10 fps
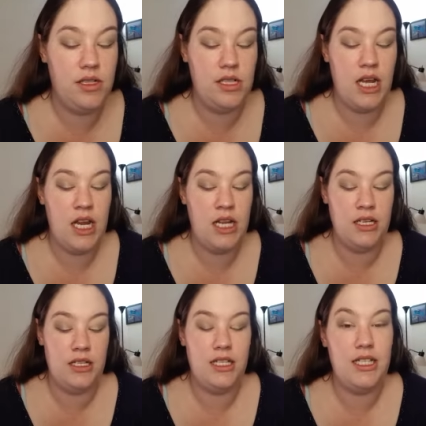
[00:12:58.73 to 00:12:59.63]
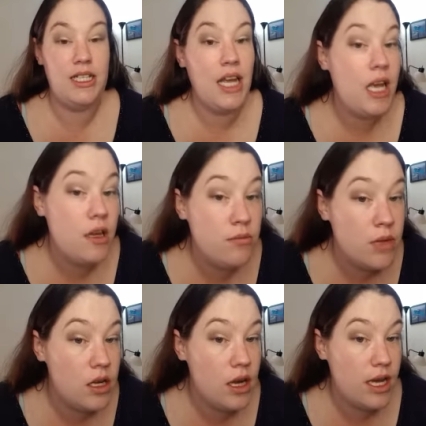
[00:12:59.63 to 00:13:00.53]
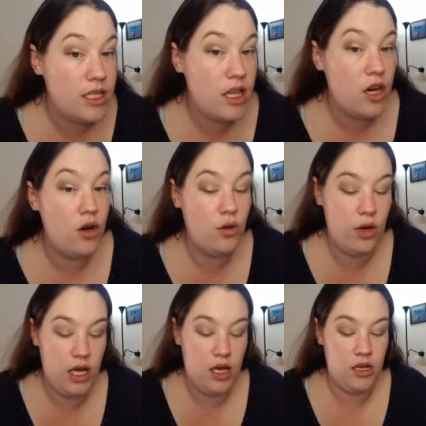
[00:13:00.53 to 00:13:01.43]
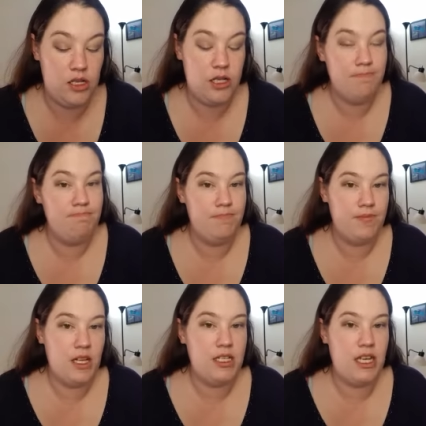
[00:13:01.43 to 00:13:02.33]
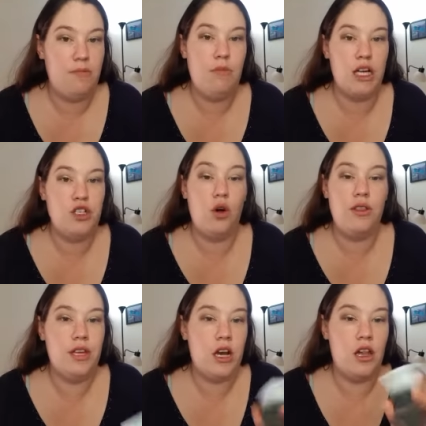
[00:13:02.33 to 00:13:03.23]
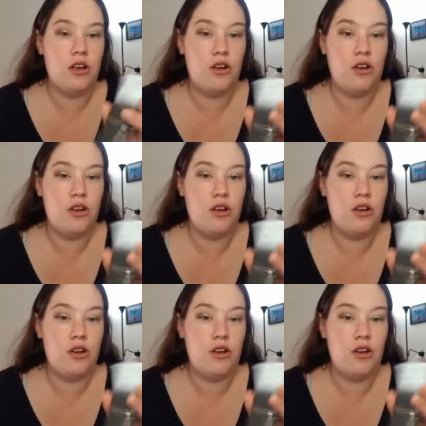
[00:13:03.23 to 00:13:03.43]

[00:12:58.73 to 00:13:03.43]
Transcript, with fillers: didn't seem as though it did much on the color